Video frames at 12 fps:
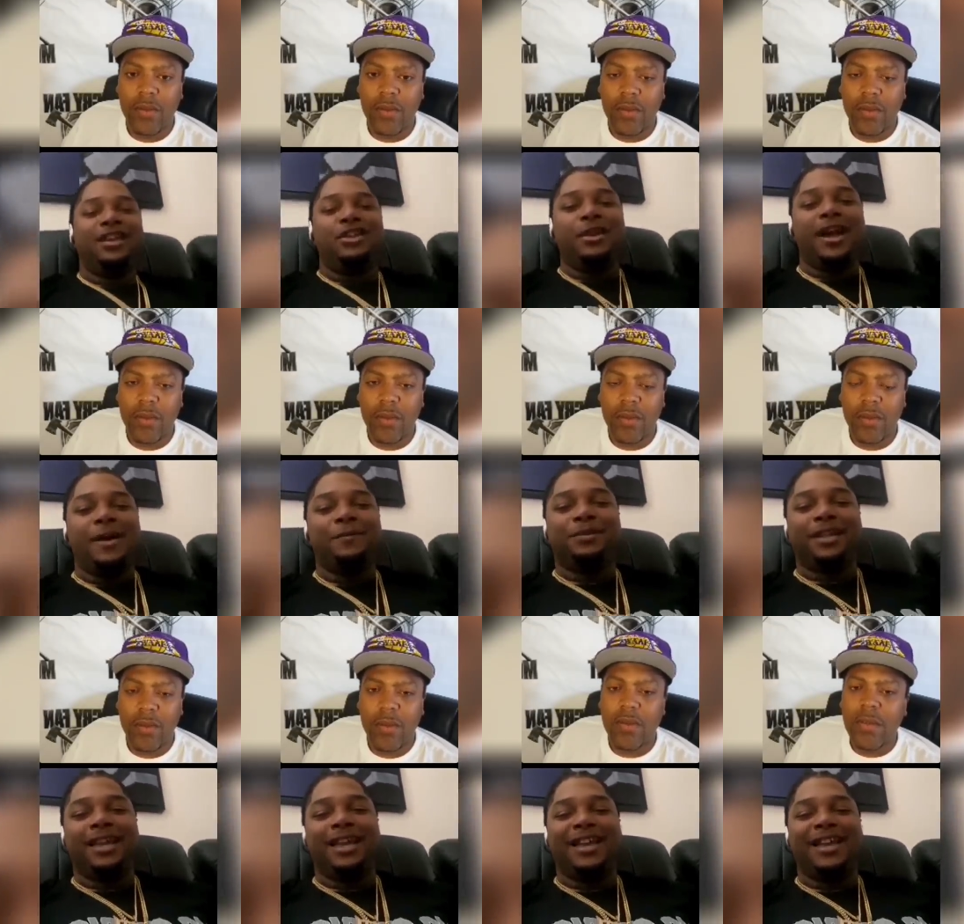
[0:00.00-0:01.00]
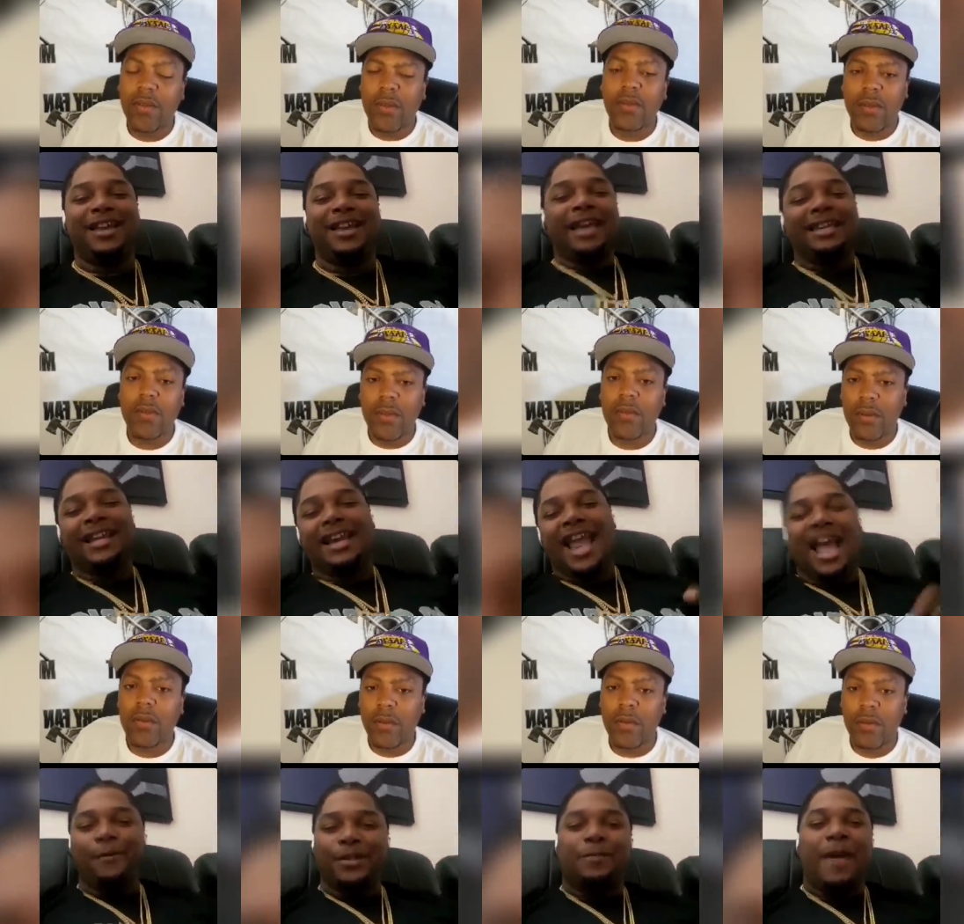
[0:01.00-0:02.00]
Speaker 1: You know what I'm saying? And then
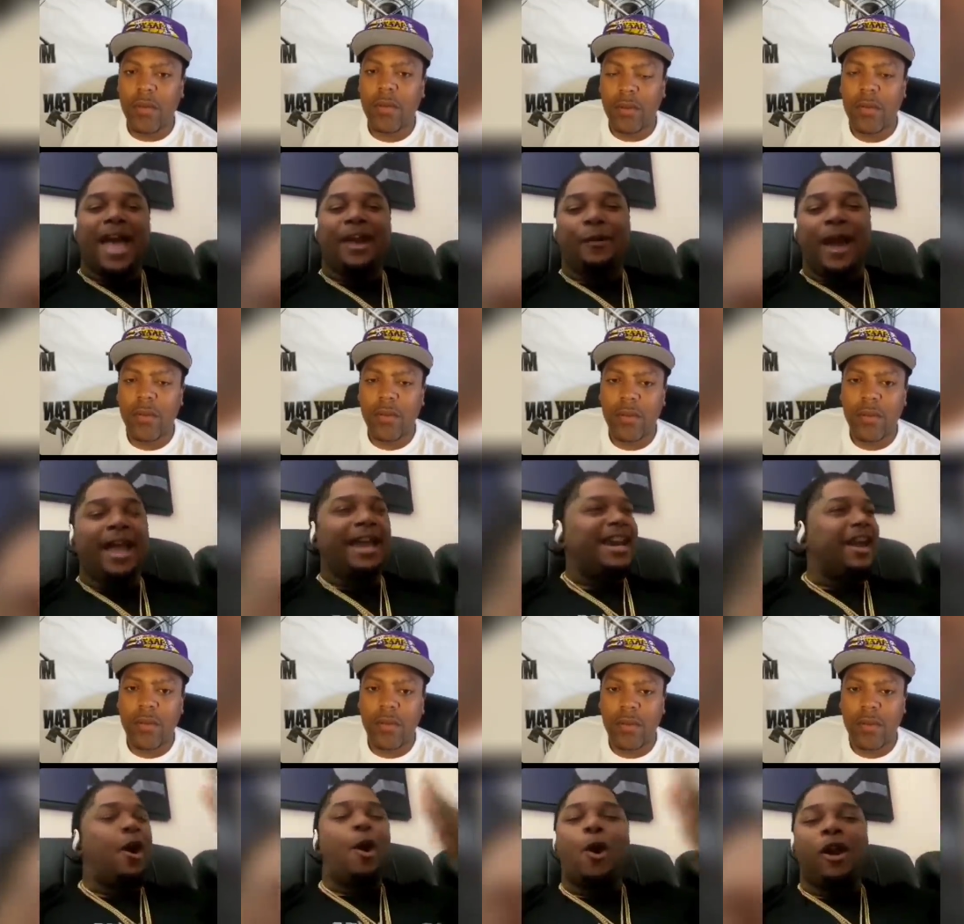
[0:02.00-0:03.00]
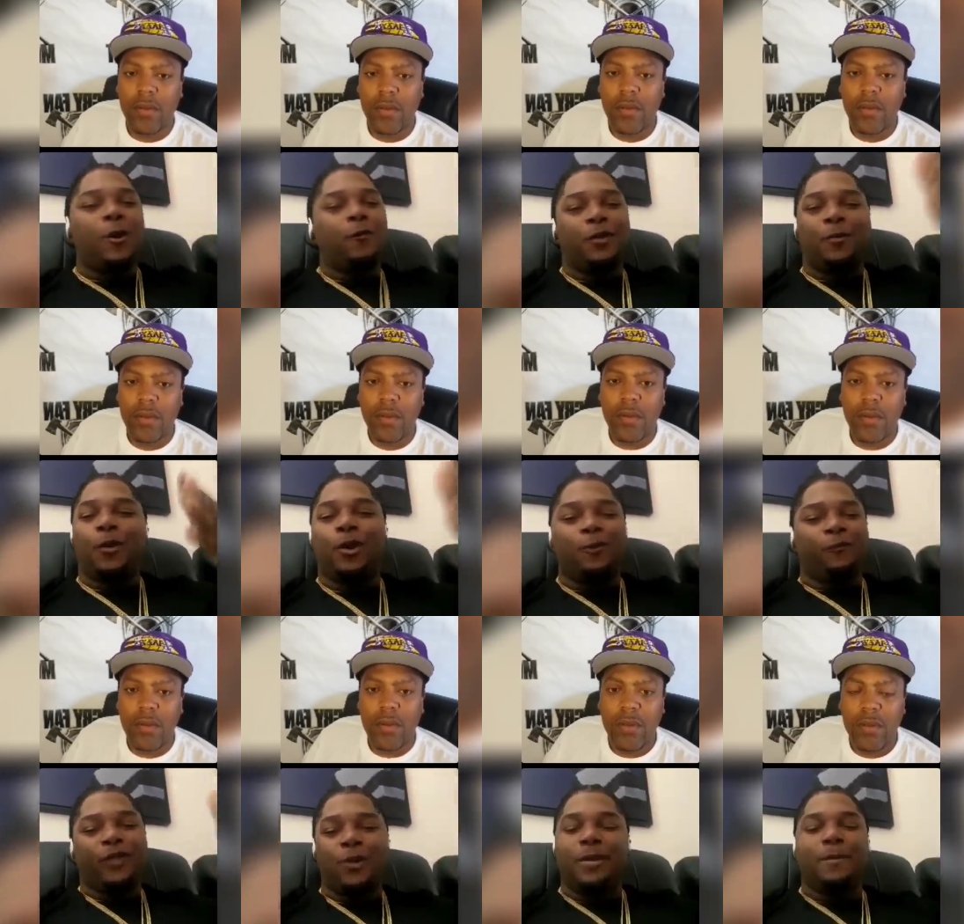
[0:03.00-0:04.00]
now it's back cracking, nigga, all over the world
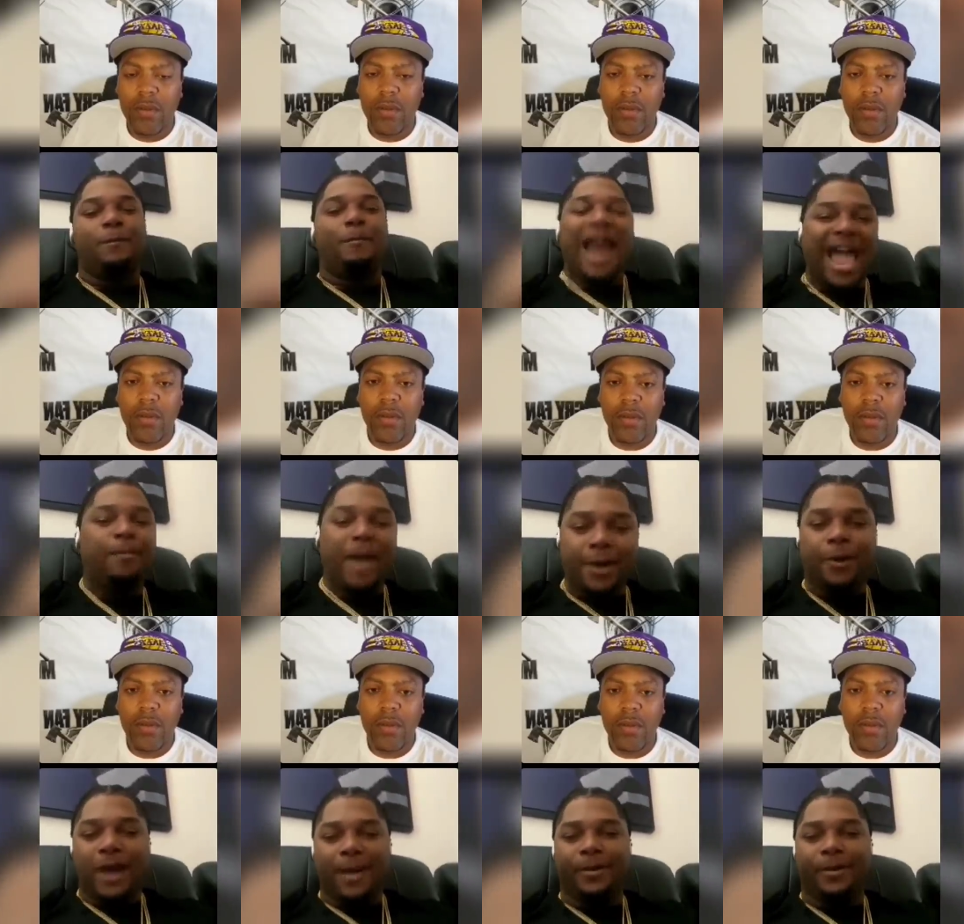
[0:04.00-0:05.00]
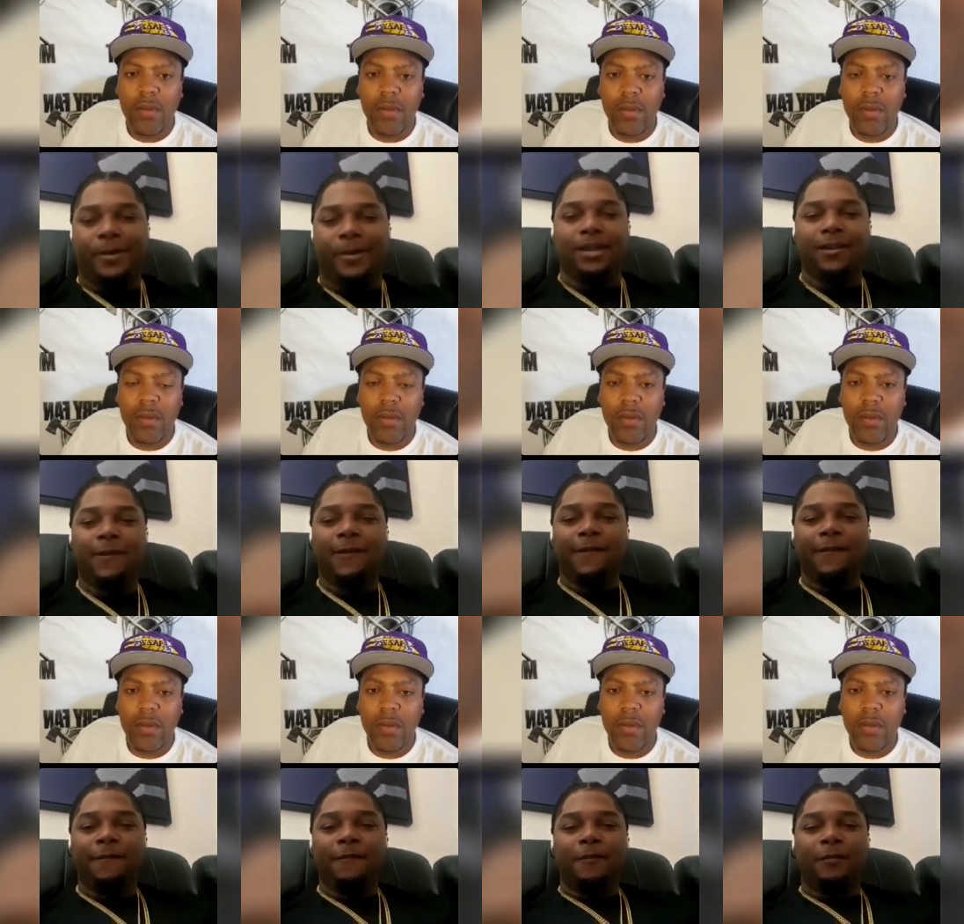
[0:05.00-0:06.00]
filming black battle rap again
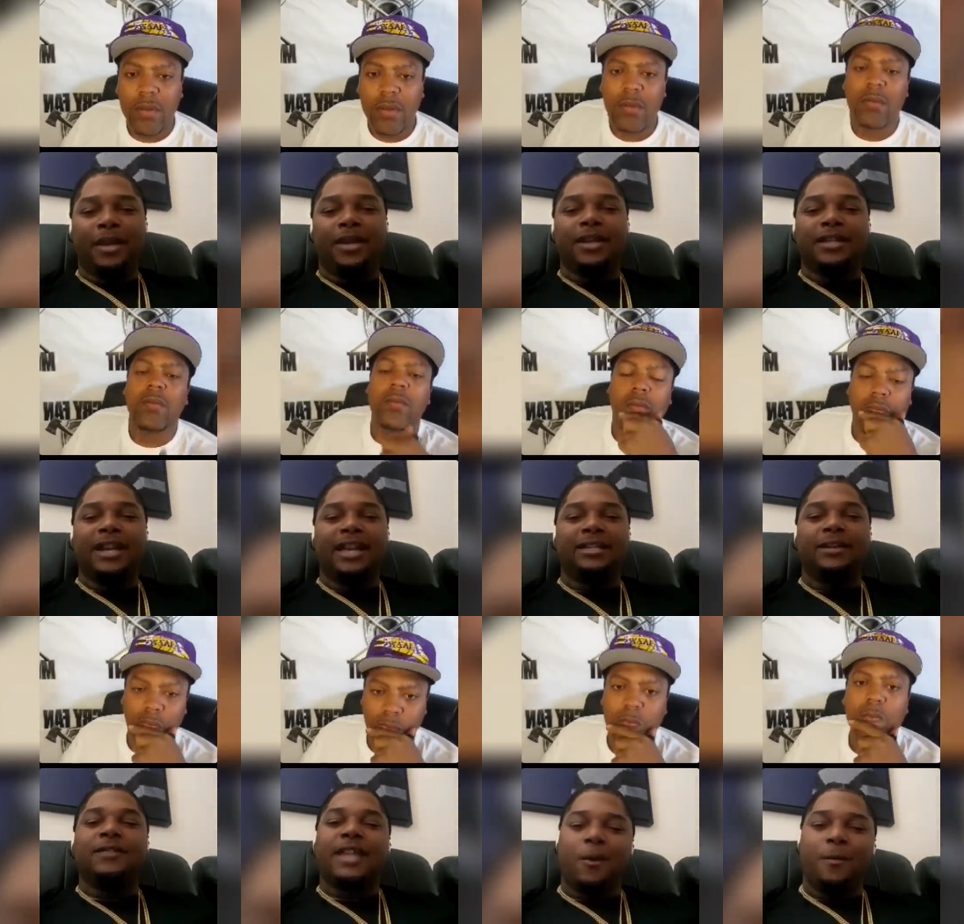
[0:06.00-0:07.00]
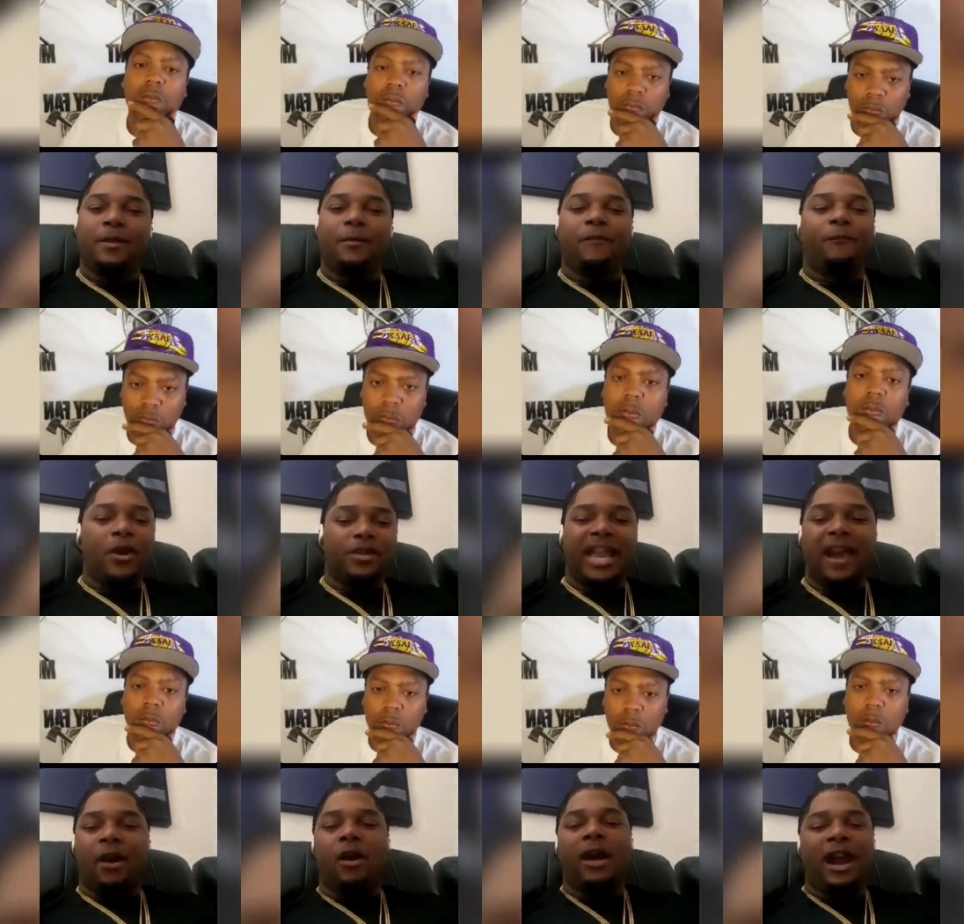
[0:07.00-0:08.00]
because mm. niggas, you tell me when first
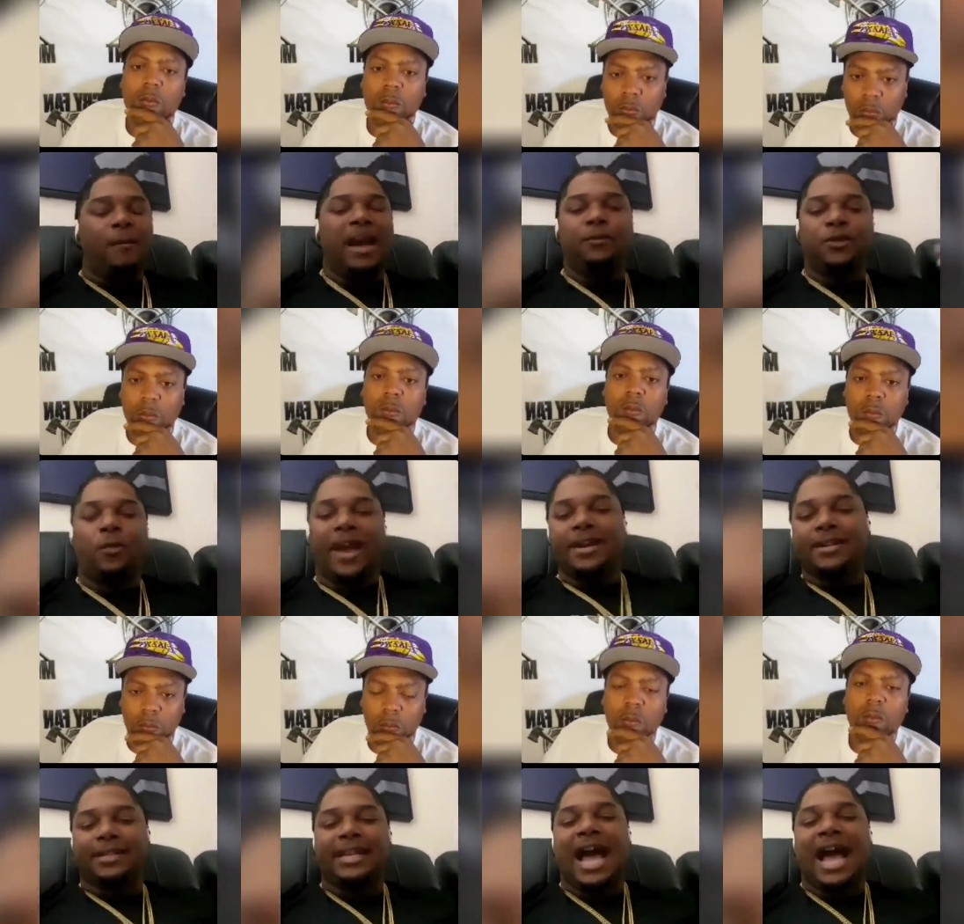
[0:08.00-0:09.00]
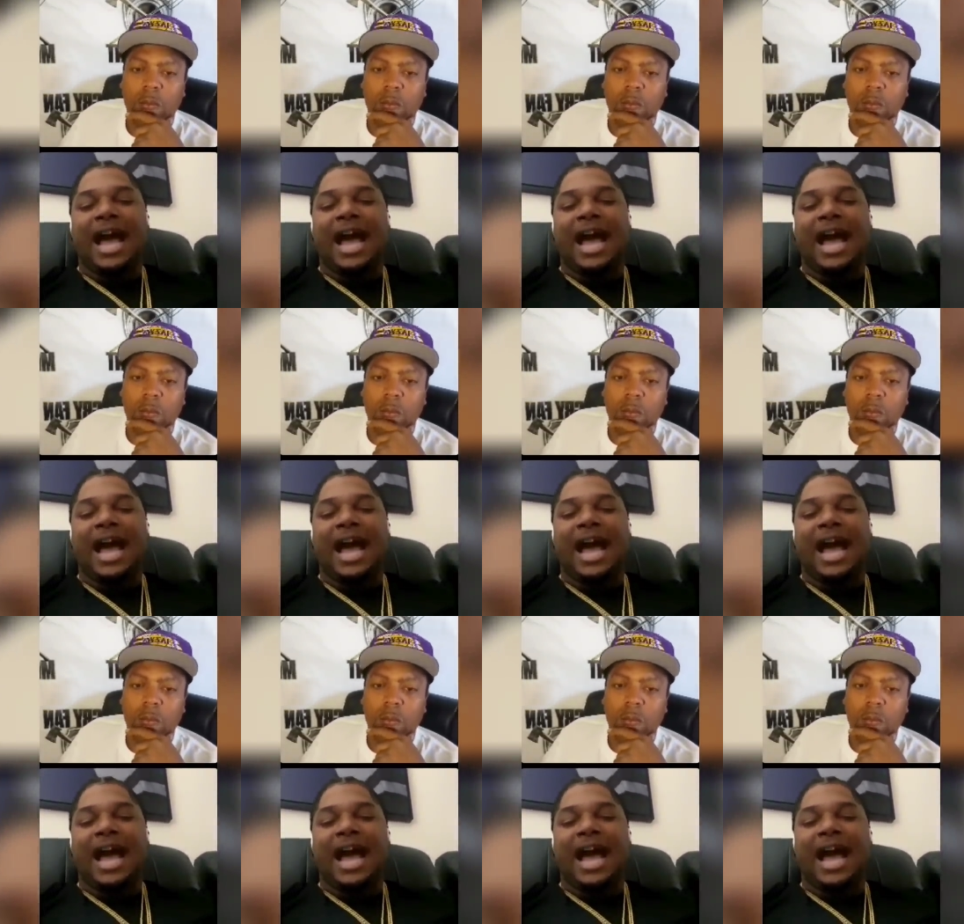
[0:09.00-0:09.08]
oh, everybody was waiting to see how